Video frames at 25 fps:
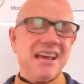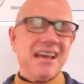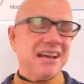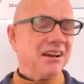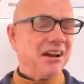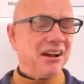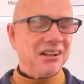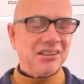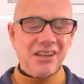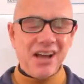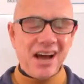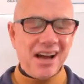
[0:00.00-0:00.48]

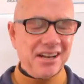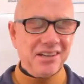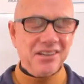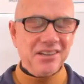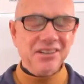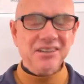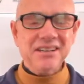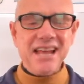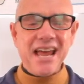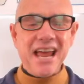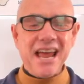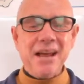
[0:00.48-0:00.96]
a lot of
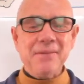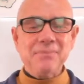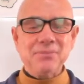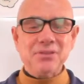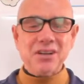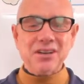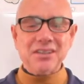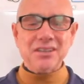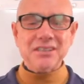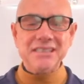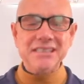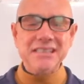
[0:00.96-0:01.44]
your names
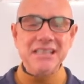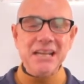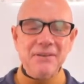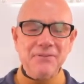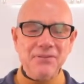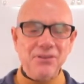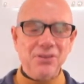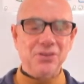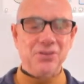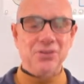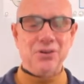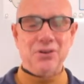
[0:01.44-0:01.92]
are
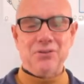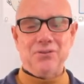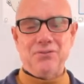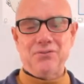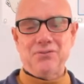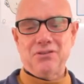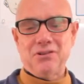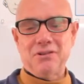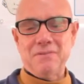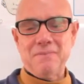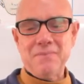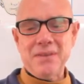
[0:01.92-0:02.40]
difficult
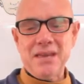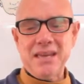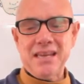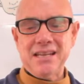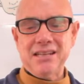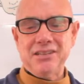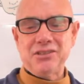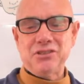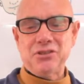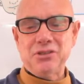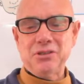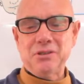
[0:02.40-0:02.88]
for
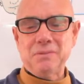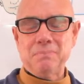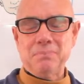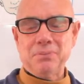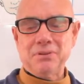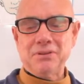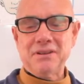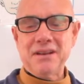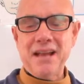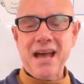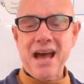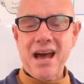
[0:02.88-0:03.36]
me to
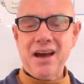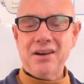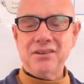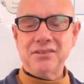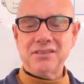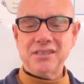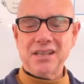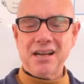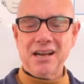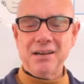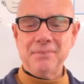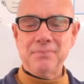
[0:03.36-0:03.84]
pronounce.
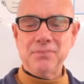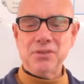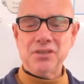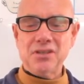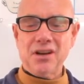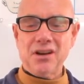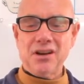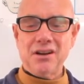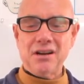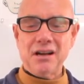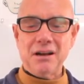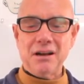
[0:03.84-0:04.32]
I'm
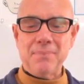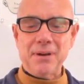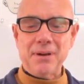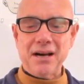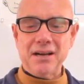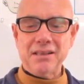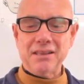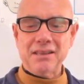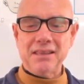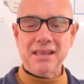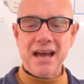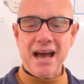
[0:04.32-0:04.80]
sorry
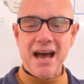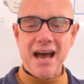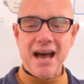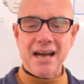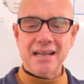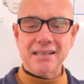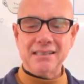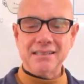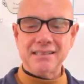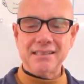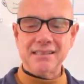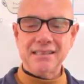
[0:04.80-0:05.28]
about
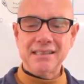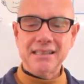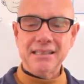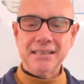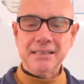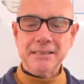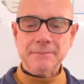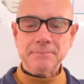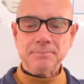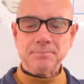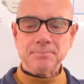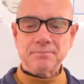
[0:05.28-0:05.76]
that.
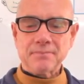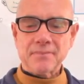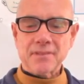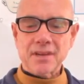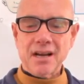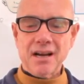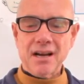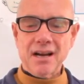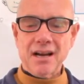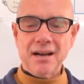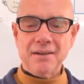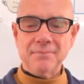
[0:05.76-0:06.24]

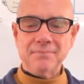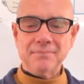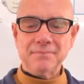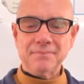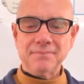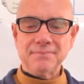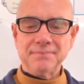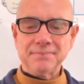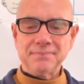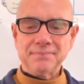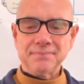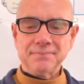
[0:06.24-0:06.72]

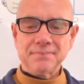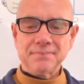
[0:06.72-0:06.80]
Um,